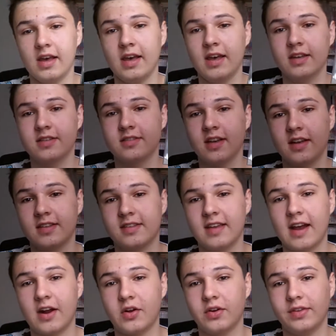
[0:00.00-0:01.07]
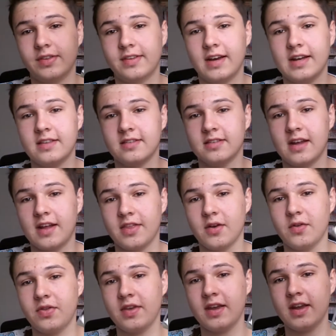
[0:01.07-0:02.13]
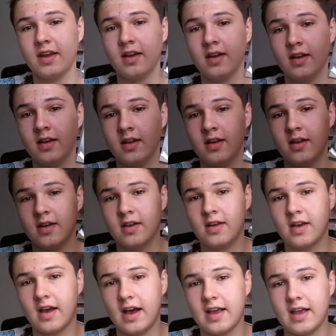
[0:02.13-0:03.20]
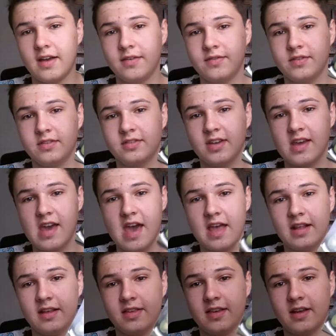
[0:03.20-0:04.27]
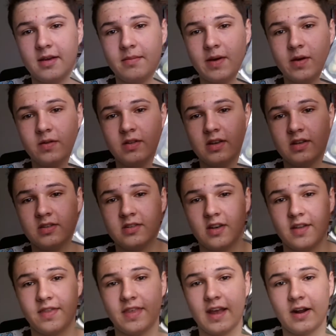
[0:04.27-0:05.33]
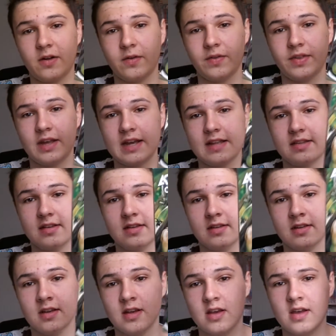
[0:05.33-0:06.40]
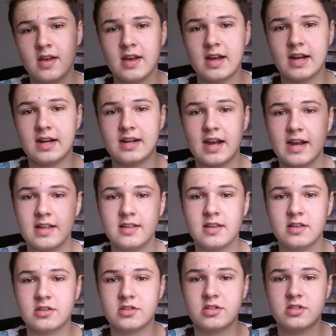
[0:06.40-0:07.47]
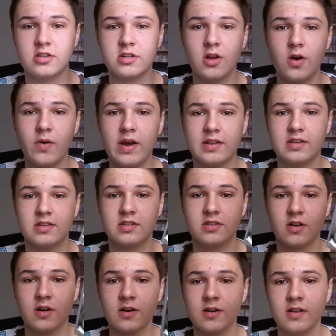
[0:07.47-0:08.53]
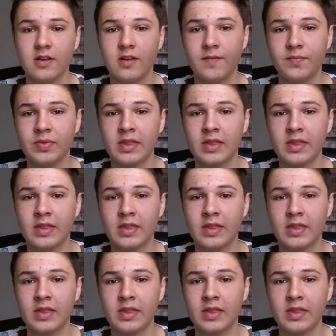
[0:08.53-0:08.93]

is Attack on Titan. I don't think I have to say anything about this. Attack on Titan, kinda slow at the start,